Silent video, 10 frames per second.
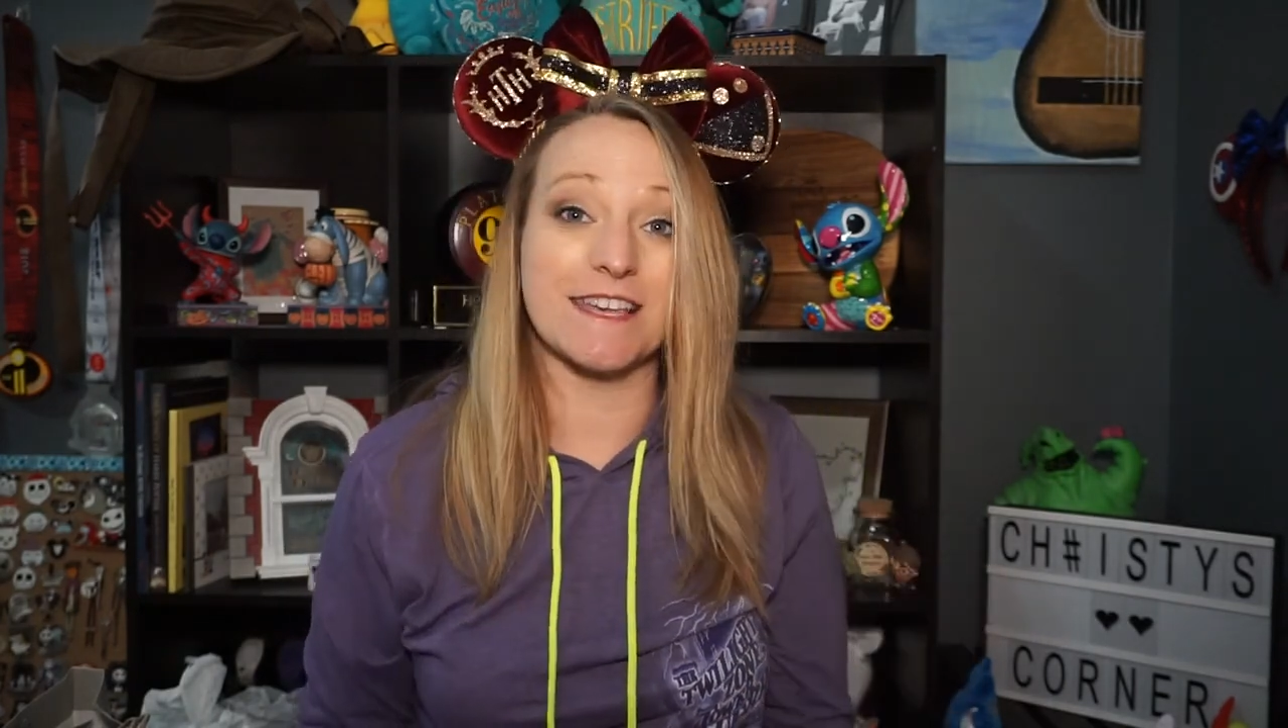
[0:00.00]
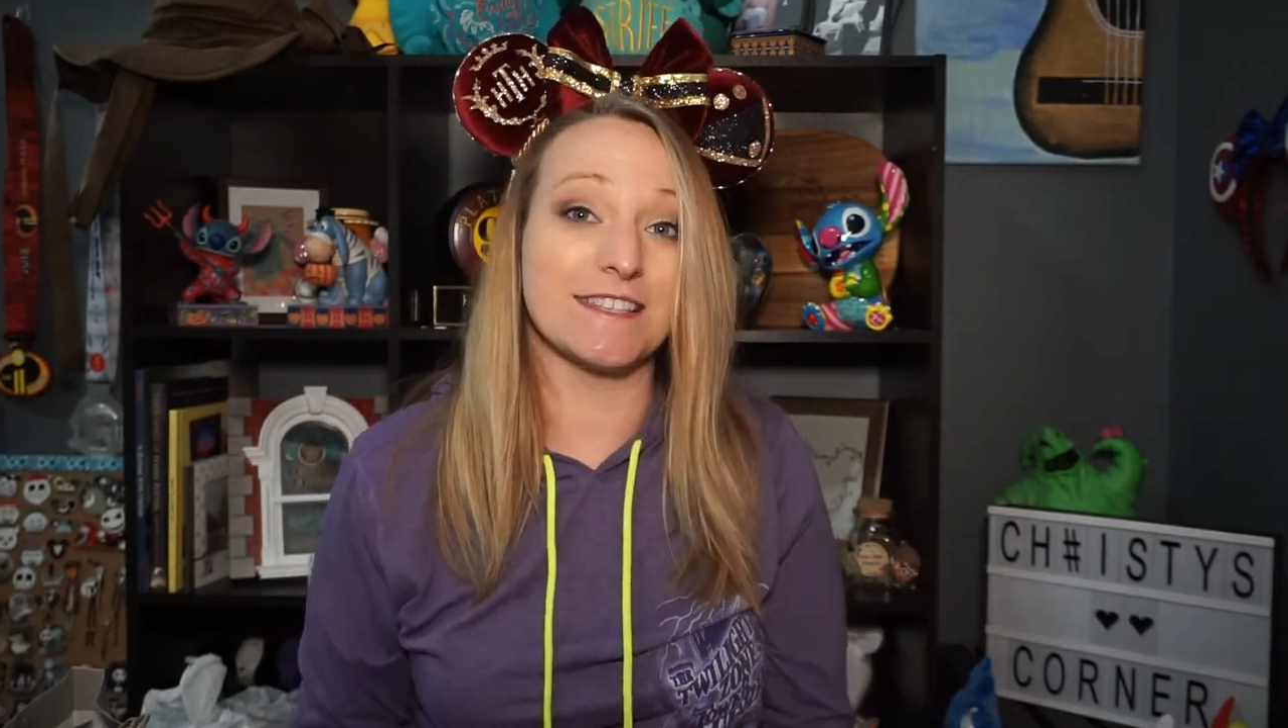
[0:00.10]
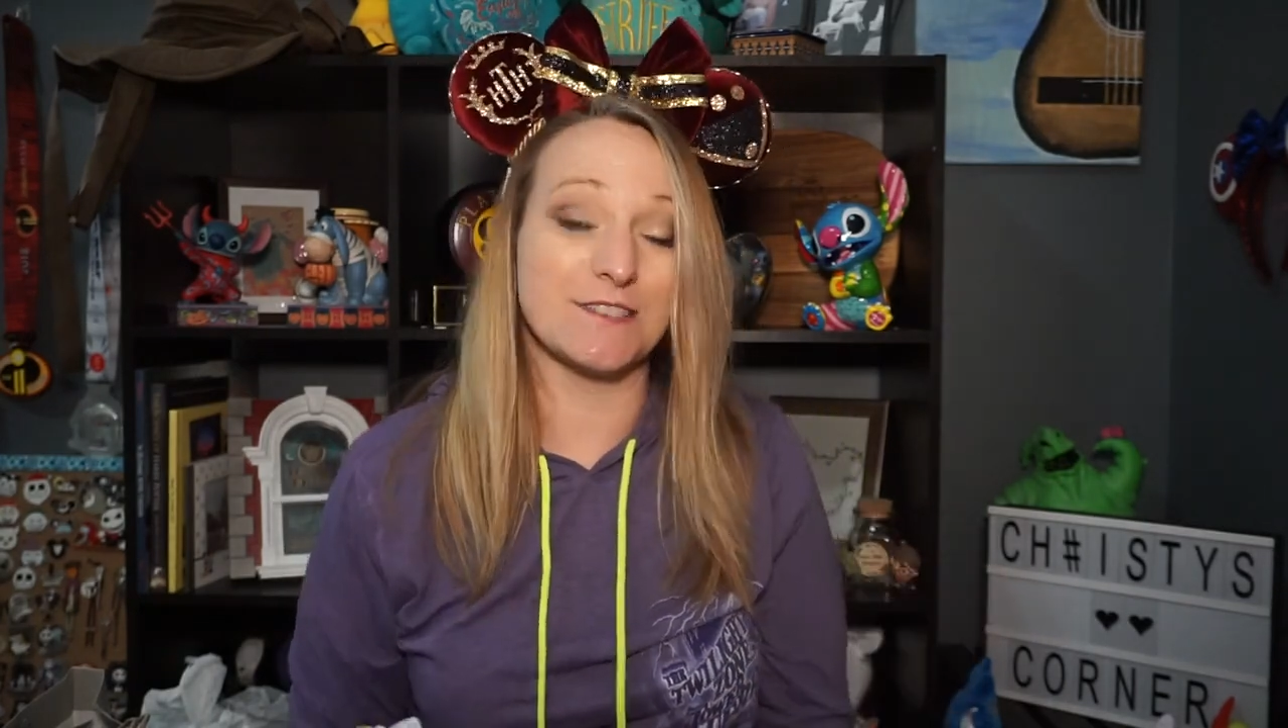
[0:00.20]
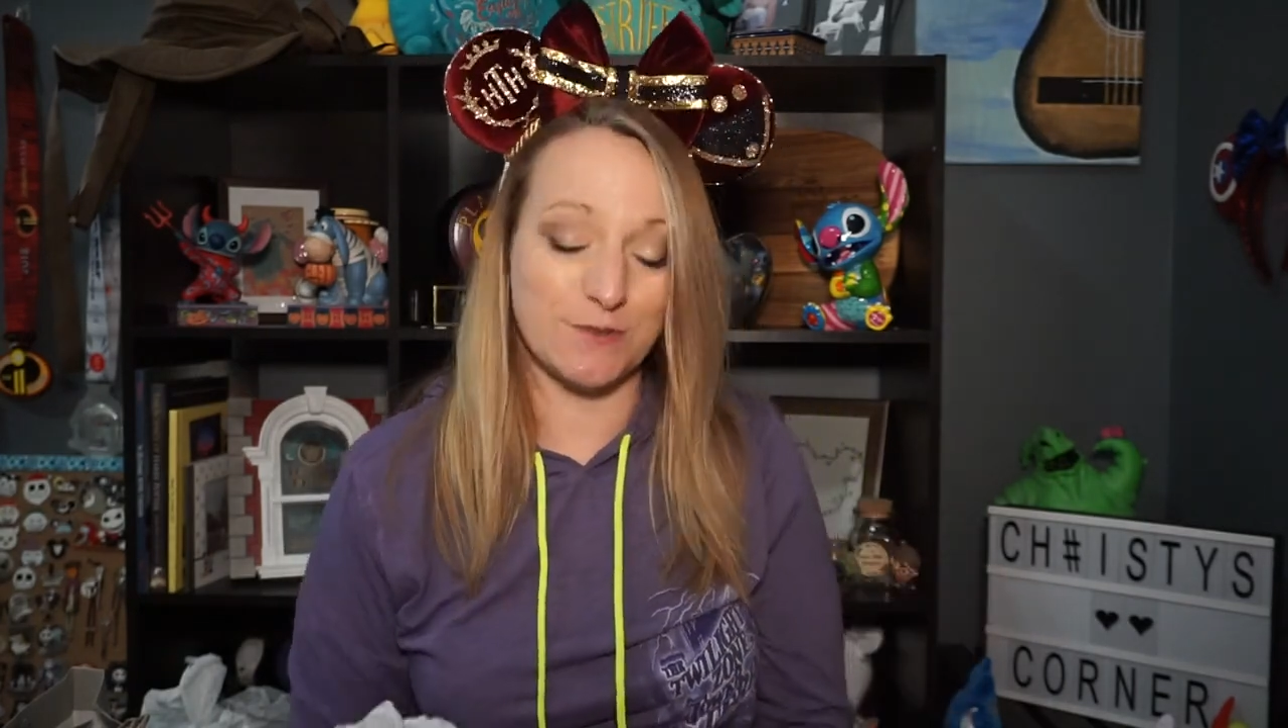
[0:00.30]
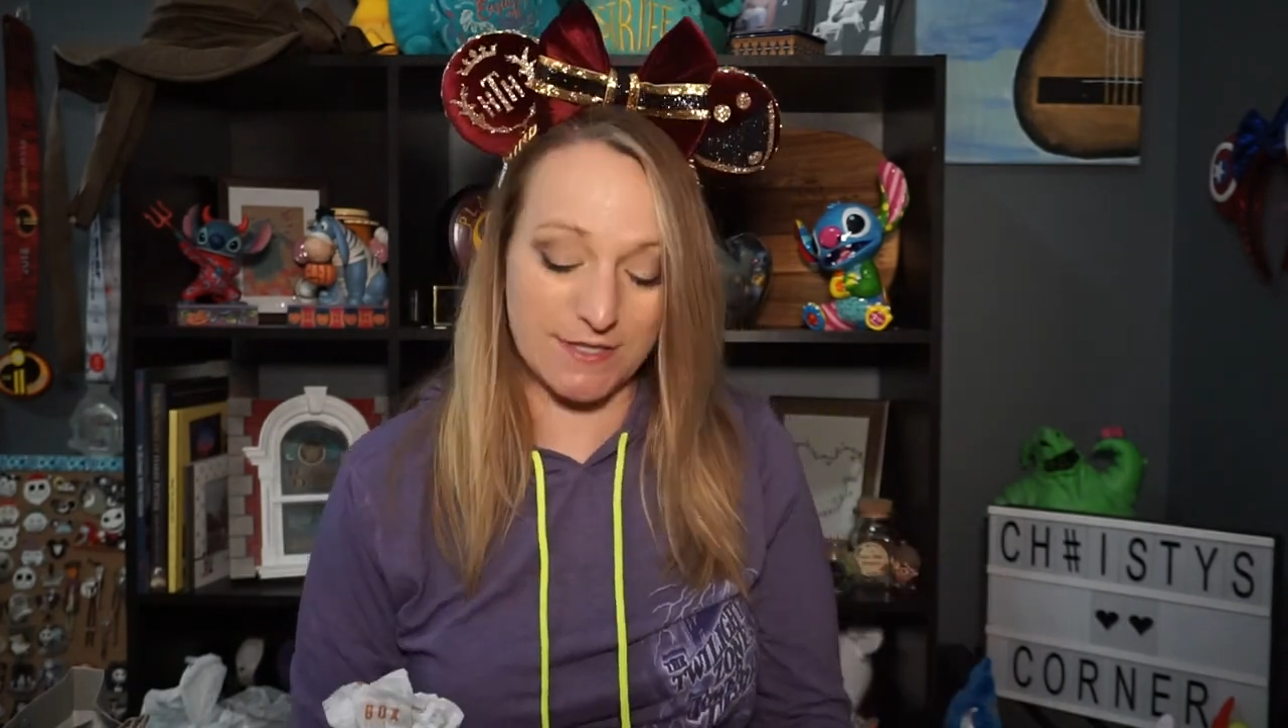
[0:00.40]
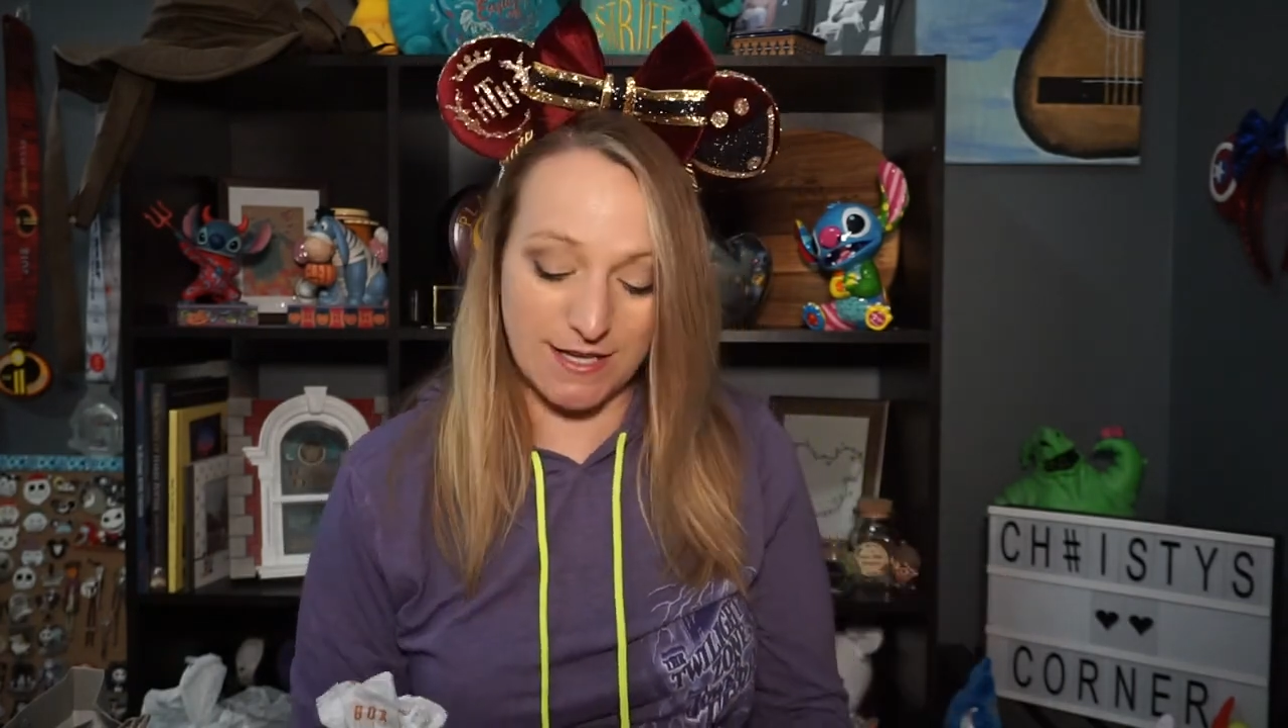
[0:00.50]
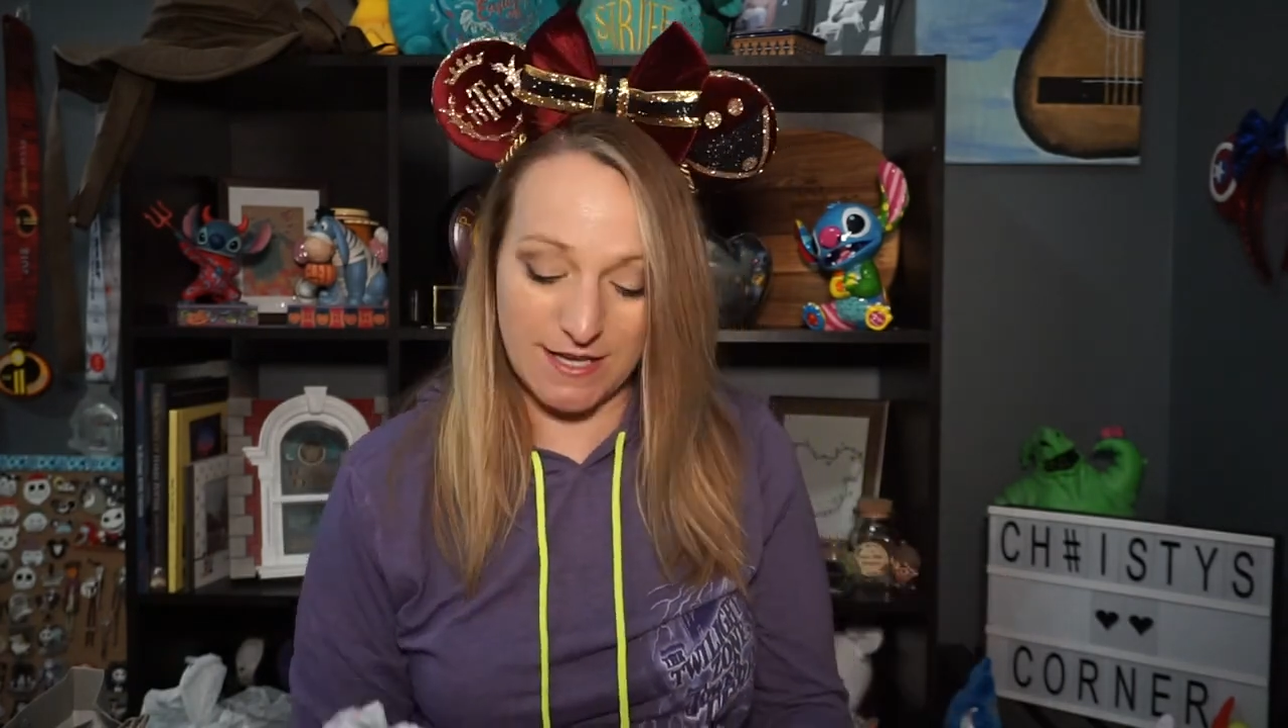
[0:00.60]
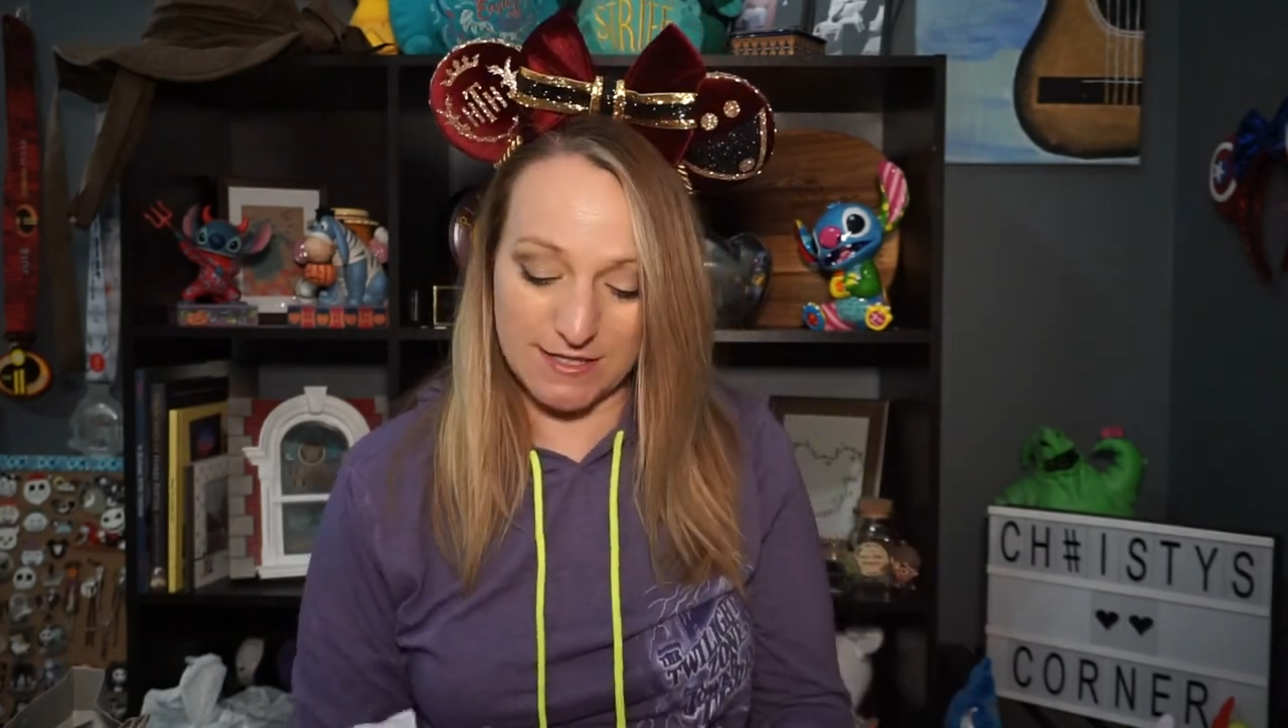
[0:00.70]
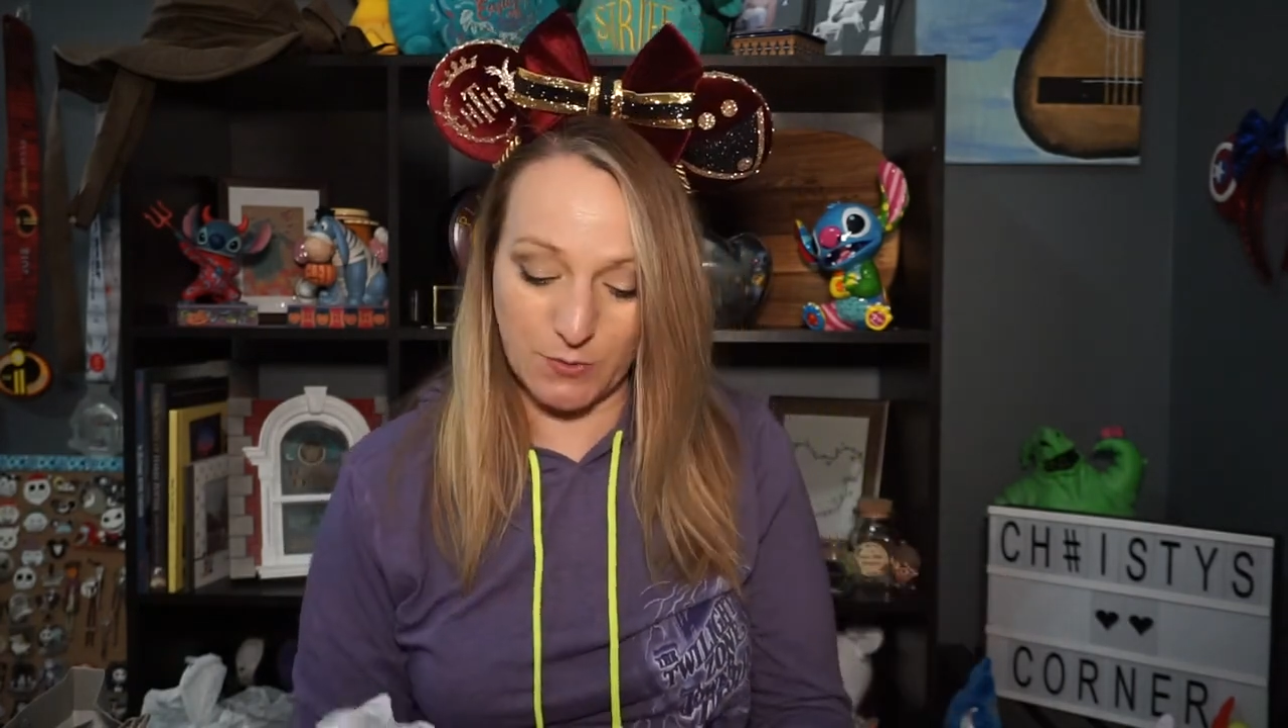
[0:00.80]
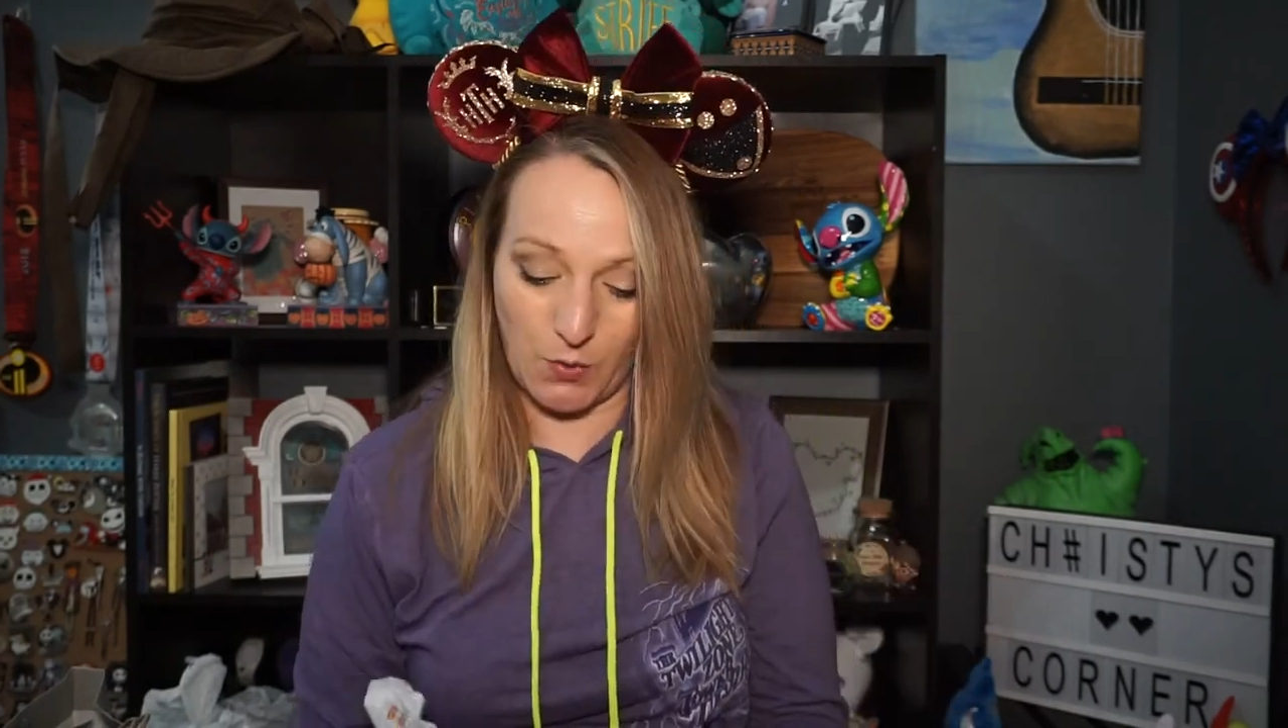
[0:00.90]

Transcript: as soon as I get to